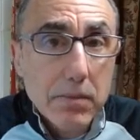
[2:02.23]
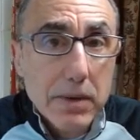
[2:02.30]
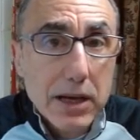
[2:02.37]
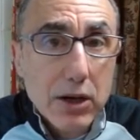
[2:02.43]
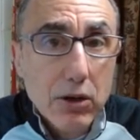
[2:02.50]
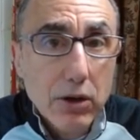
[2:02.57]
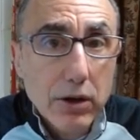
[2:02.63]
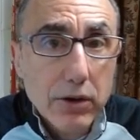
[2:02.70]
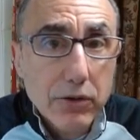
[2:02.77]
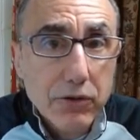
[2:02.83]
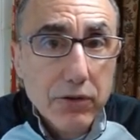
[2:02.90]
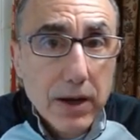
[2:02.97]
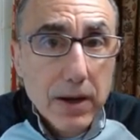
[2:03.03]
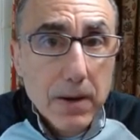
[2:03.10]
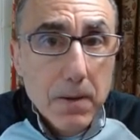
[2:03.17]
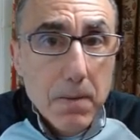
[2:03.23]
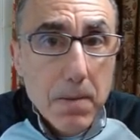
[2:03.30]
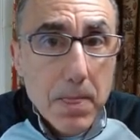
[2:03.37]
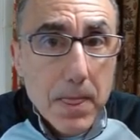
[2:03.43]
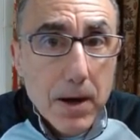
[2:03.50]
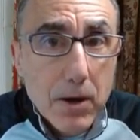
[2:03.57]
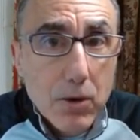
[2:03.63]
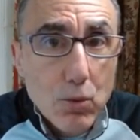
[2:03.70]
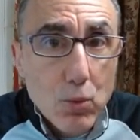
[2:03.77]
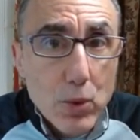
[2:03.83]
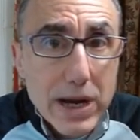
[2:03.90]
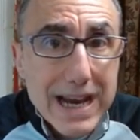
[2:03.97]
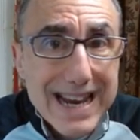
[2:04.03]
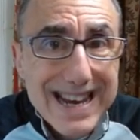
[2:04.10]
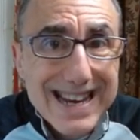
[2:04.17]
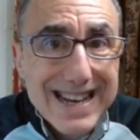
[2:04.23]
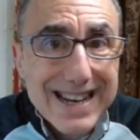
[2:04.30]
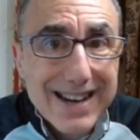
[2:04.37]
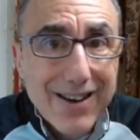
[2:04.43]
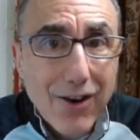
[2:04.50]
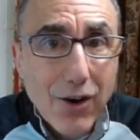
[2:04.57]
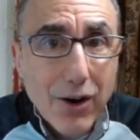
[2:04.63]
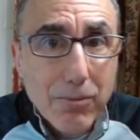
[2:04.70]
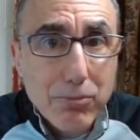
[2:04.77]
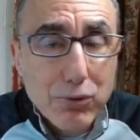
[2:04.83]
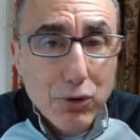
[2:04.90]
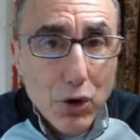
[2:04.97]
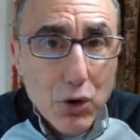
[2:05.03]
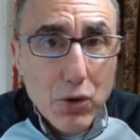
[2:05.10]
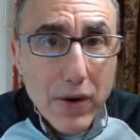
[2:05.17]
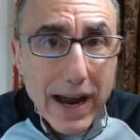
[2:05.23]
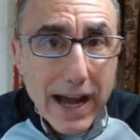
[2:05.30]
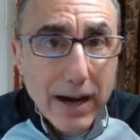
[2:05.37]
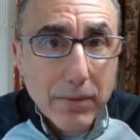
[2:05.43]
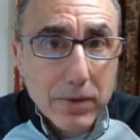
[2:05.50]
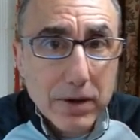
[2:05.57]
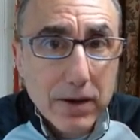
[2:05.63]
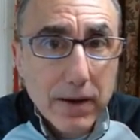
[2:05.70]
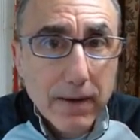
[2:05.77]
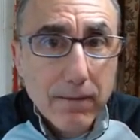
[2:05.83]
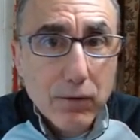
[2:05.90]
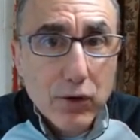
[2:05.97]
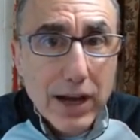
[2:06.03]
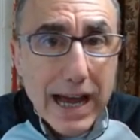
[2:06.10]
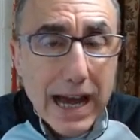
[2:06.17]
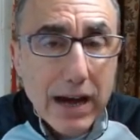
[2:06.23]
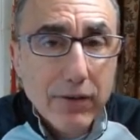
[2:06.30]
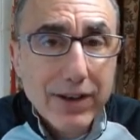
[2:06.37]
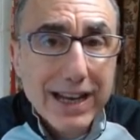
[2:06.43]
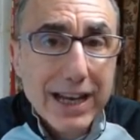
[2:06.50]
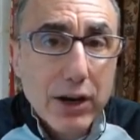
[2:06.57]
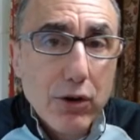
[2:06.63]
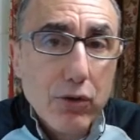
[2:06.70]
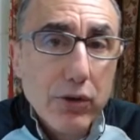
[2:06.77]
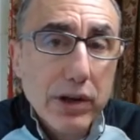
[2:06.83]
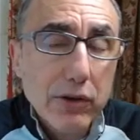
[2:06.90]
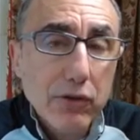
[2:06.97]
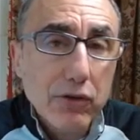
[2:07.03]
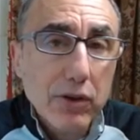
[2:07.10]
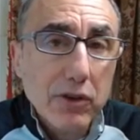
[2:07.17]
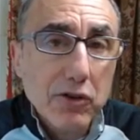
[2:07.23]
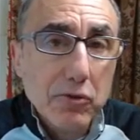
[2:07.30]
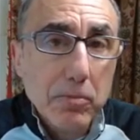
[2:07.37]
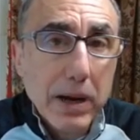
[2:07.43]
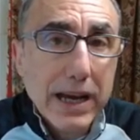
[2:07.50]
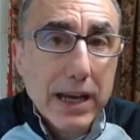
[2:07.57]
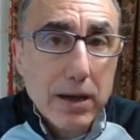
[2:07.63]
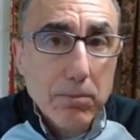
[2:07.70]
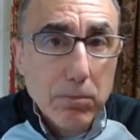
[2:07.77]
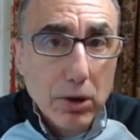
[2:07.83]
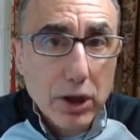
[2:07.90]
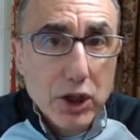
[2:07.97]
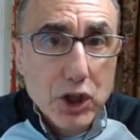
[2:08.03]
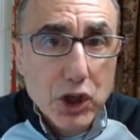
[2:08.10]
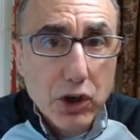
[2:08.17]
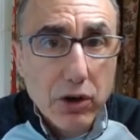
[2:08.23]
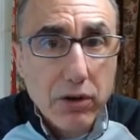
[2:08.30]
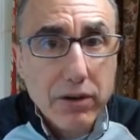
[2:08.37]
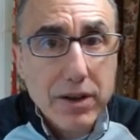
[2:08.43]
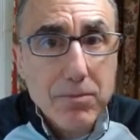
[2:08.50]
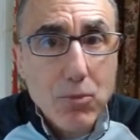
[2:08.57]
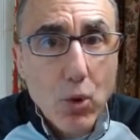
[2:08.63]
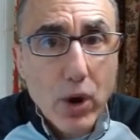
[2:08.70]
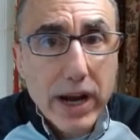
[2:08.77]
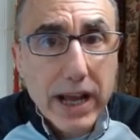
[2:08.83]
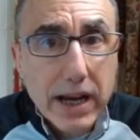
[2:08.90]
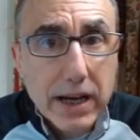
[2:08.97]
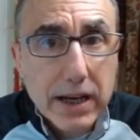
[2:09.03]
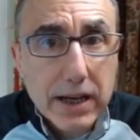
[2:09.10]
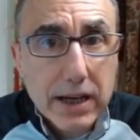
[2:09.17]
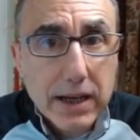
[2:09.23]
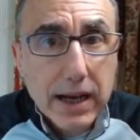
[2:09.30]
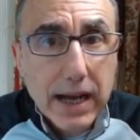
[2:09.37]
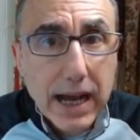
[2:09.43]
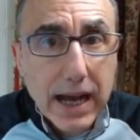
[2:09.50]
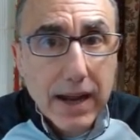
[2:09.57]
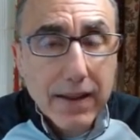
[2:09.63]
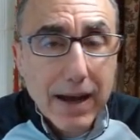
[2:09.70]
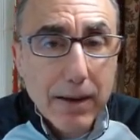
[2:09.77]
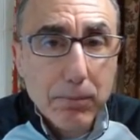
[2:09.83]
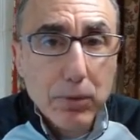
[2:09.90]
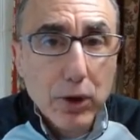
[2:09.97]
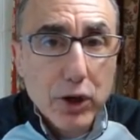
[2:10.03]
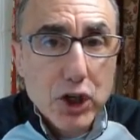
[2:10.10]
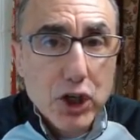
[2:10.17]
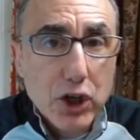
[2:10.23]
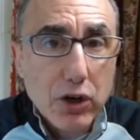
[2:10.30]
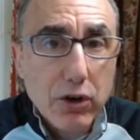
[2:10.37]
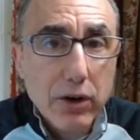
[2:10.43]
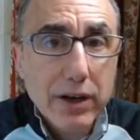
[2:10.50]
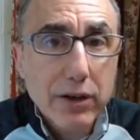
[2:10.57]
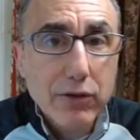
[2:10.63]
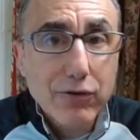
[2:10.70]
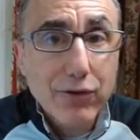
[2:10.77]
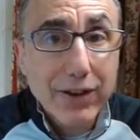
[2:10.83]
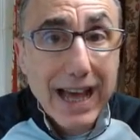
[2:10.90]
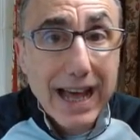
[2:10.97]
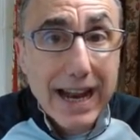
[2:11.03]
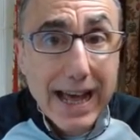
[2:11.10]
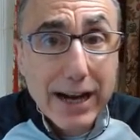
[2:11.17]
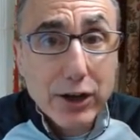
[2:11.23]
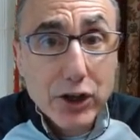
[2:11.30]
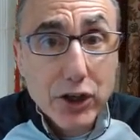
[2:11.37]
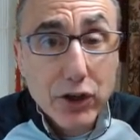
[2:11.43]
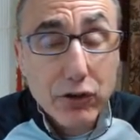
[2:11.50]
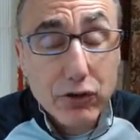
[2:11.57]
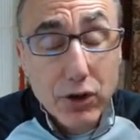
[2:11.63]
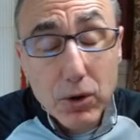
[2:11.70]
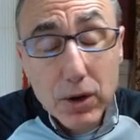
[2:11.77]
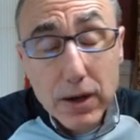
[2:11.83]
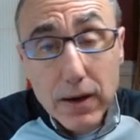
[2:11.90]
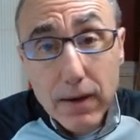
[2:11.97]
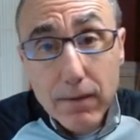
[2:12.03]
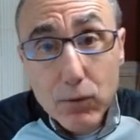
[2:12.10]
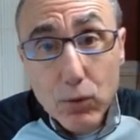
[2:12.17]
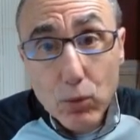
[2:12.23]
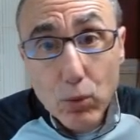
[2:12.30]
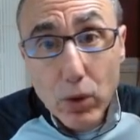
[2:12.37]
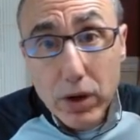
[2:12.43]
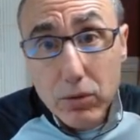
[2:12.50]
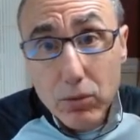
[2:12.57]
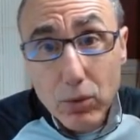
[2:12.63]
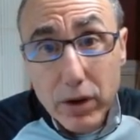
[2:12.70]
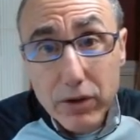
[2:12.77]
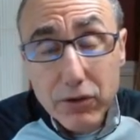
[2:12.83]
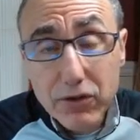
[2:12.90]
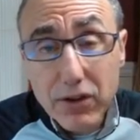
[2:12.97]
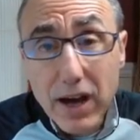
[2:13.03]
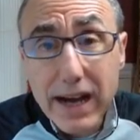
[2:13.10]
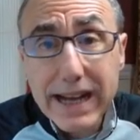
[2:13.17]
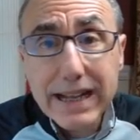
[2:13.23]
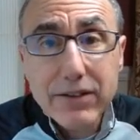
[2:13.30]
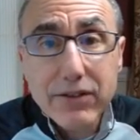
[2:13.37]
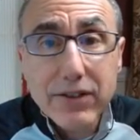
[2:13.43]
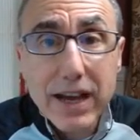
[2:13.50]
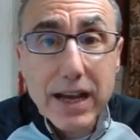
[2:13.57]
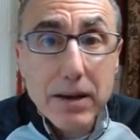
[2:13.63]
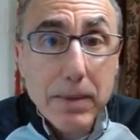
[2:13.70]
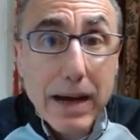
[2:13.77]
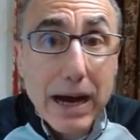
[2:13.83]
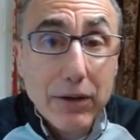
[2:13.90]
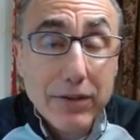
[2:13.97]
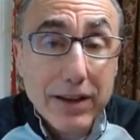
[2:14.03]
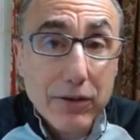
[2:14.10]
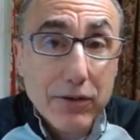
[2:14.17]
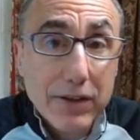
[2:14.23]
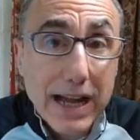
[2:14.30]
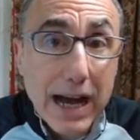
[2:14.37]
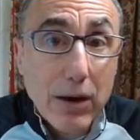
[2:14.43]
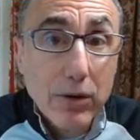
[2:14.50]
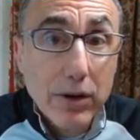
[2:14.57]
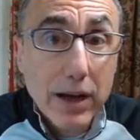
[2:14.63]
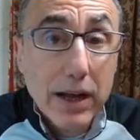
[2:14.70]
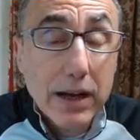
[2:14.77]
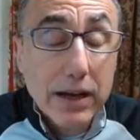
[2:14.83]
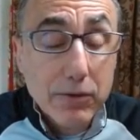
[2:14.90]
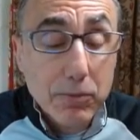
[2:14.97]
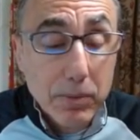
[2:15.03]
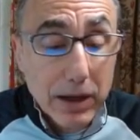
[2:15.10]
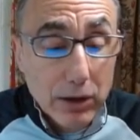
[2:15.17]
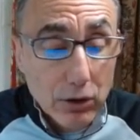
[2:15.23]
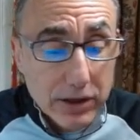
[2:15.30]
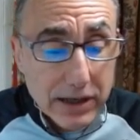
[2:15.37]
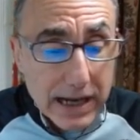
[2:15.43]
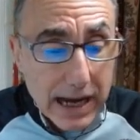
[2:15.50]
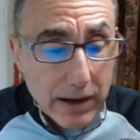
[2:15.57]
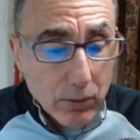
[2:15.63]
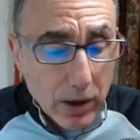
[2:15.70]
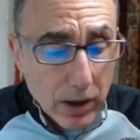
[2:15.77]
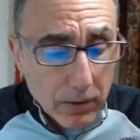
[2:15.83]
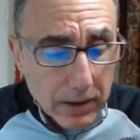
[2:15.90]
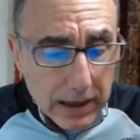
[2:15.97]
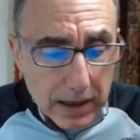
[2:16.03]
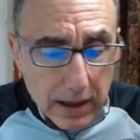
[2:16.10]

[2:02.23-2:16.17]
because we are programmed to have an increased spike in blood sugar in the morning, and that blood sugar is for that energy. So what does science say about this now, and it's being looked at? Well,